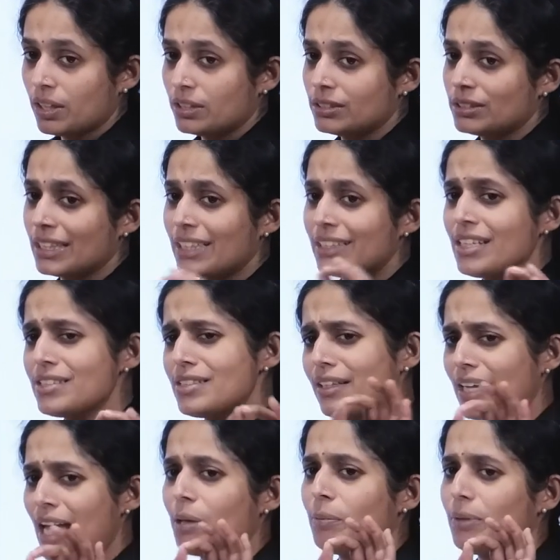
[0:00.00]
signature
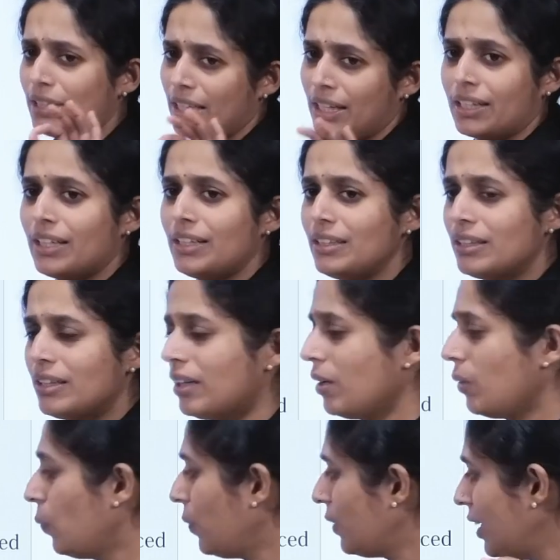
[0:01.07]
can be taken
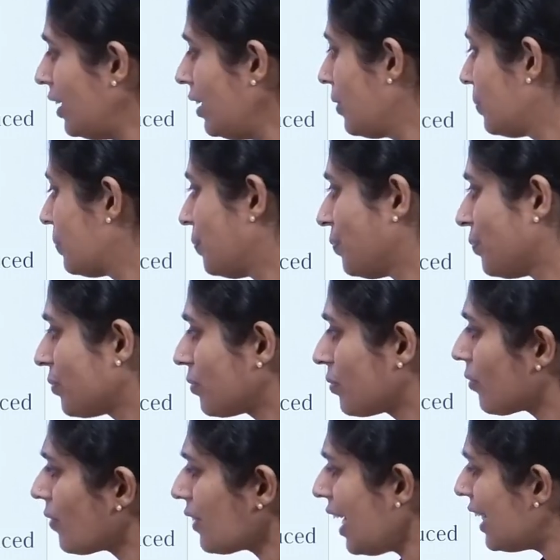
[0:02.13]
within
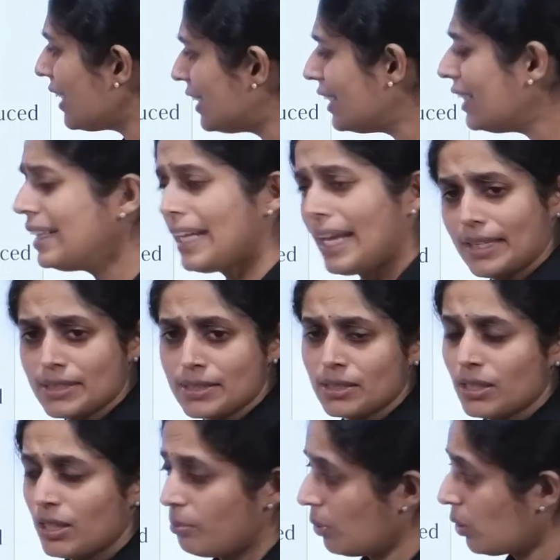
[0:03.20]
3 days,
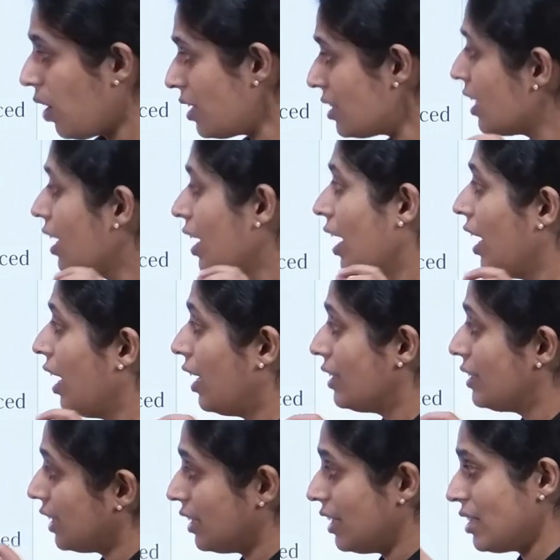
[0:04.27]
because
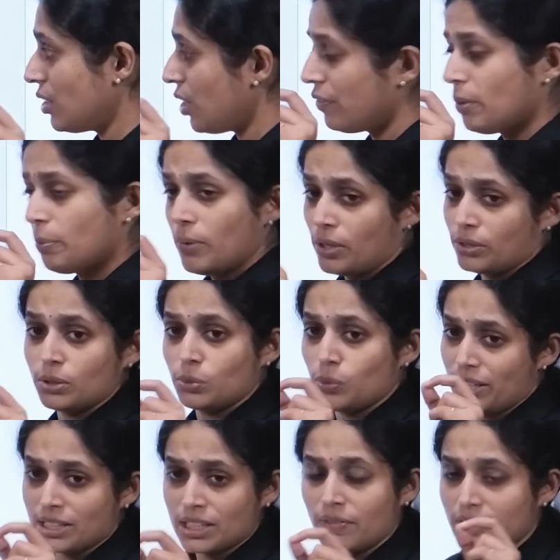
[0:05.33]
signature of the person who
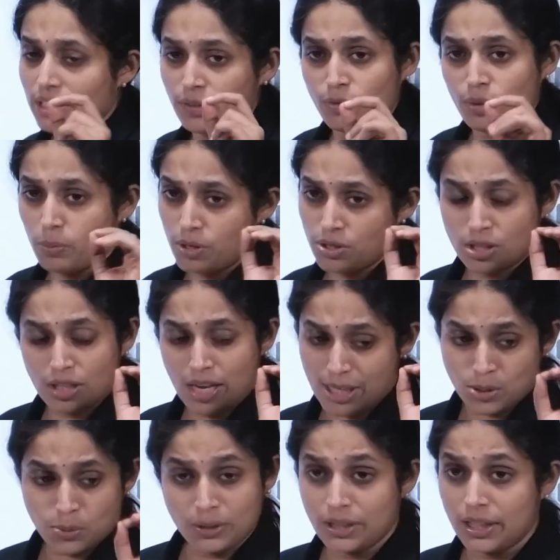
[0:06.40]
has given the information
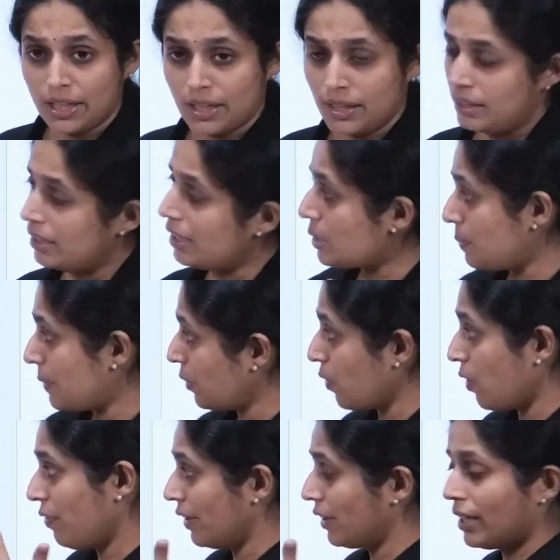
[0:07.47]
has to be taken, irrespective
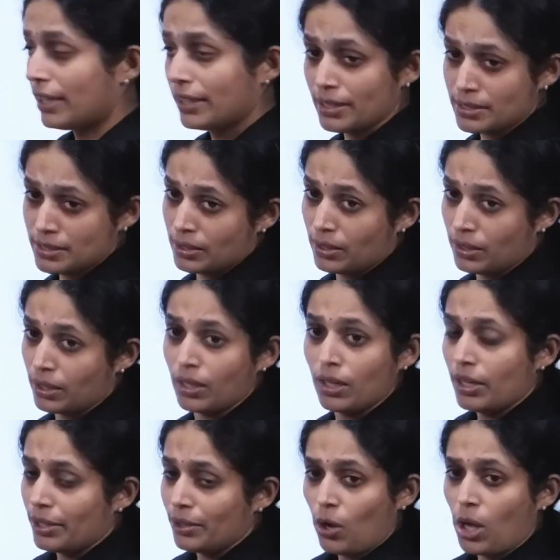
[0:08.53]
of whether it is
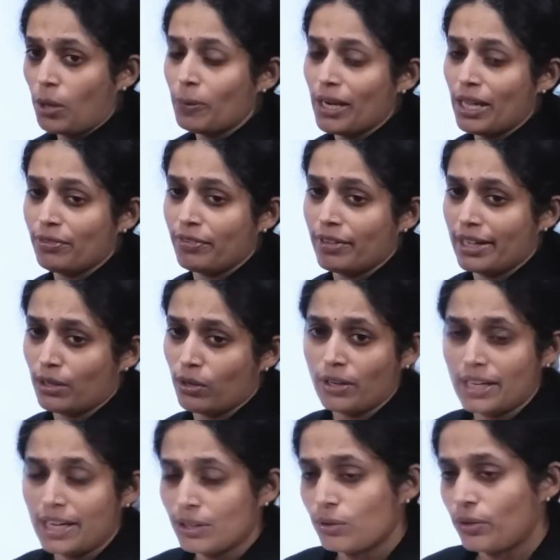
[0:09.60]
normal FIR
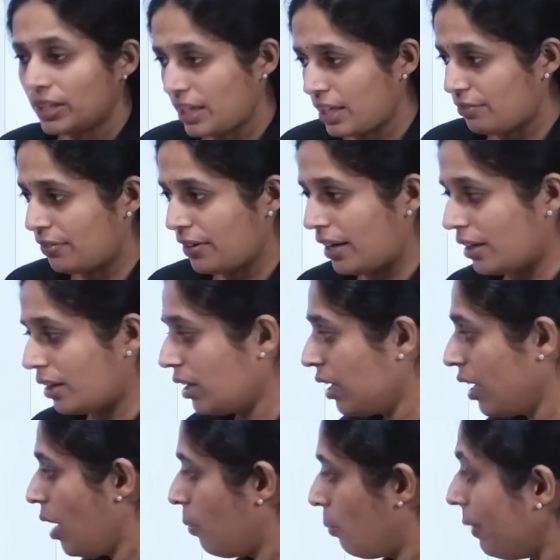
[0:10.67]
or electronic FIR.
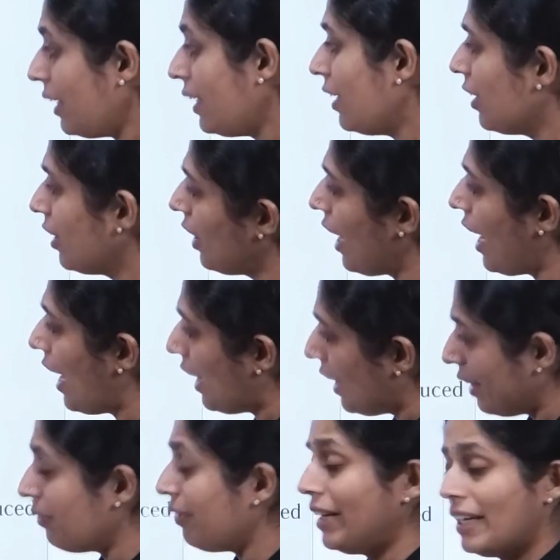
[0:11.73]
But
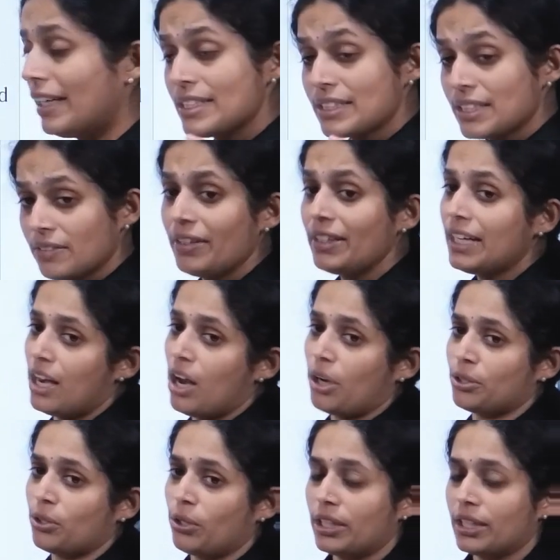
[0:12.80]
when it is given
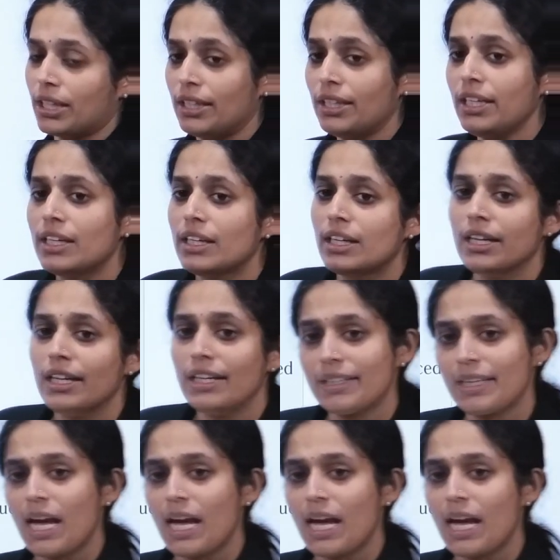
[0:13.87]
electronically, it